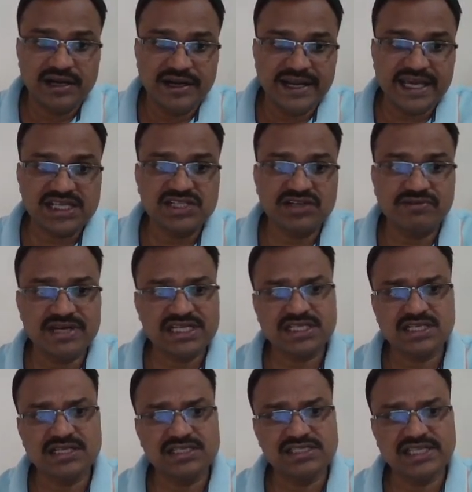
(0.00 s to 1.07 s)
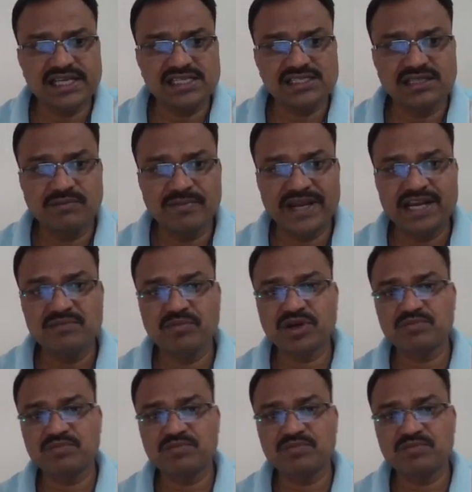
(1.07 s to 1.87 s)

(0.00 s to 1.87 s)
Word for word: Next question says the main